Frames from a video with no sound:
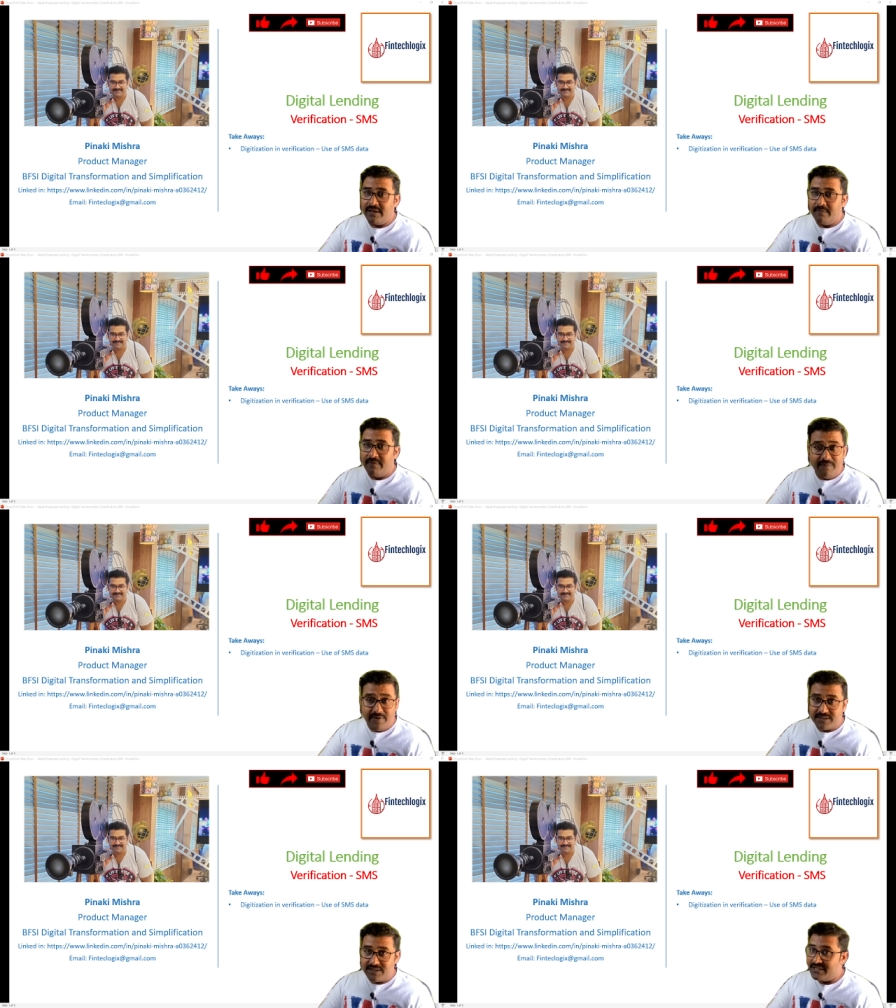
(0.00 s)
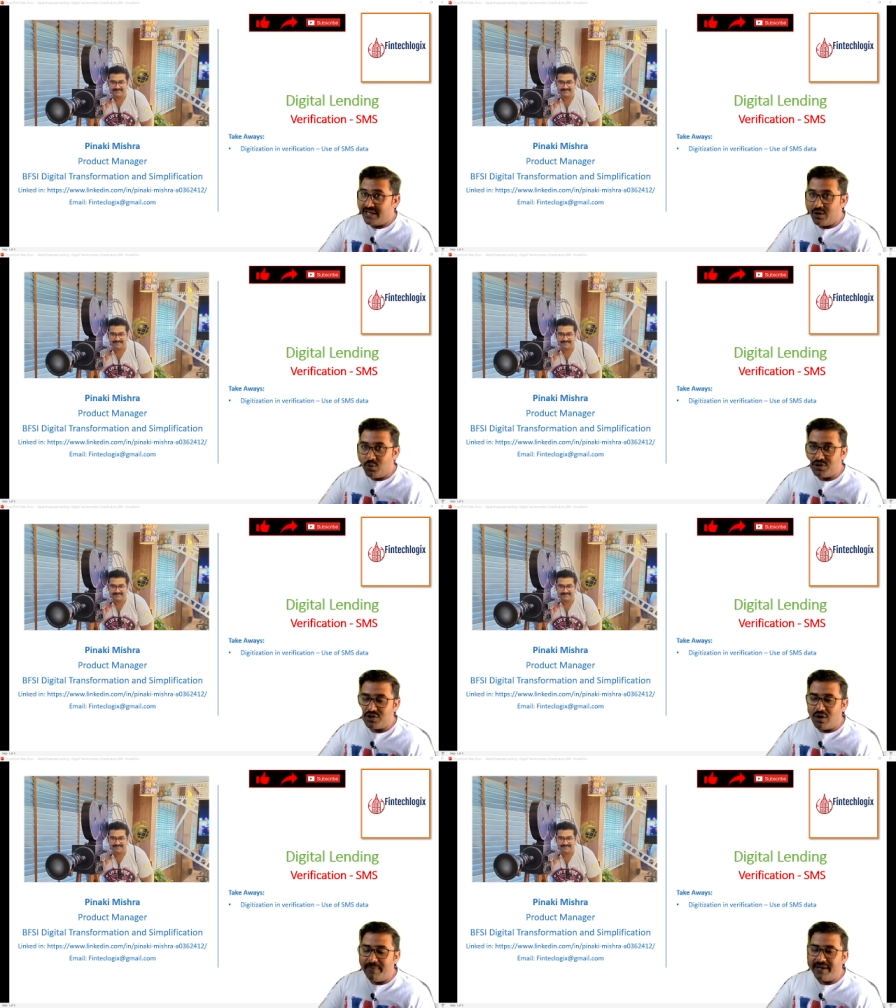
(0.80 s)
Verification is a huge
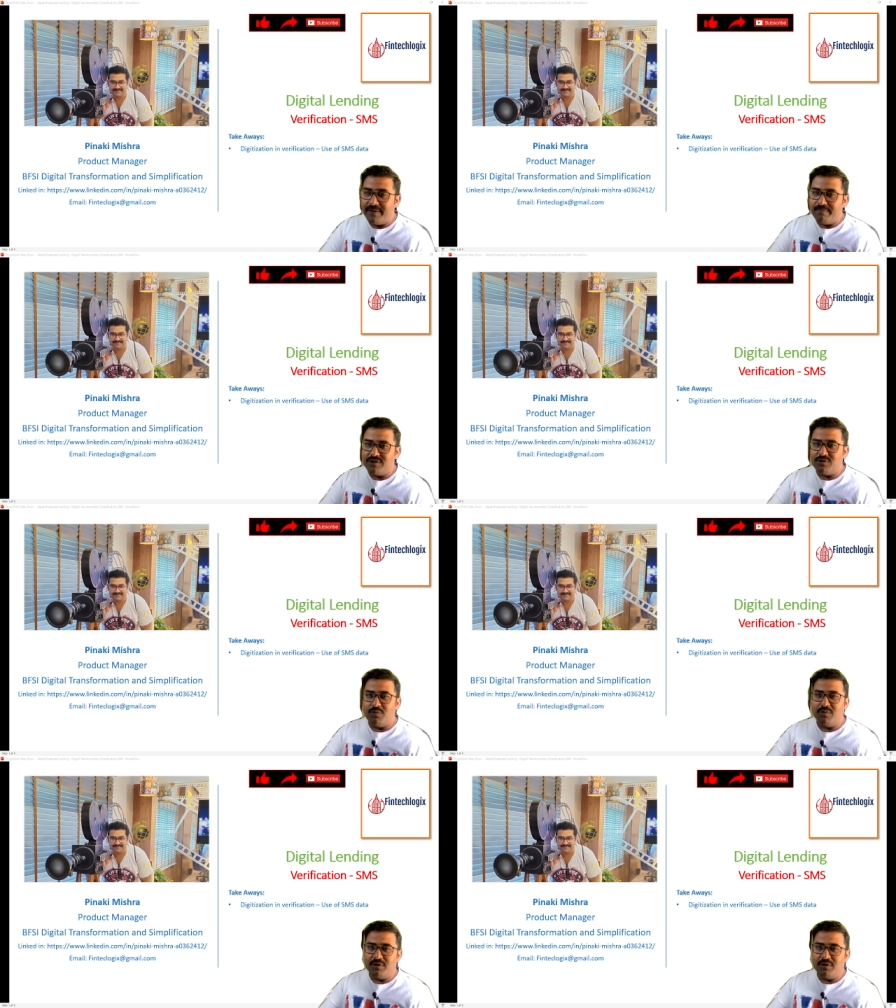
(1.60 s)
topic. So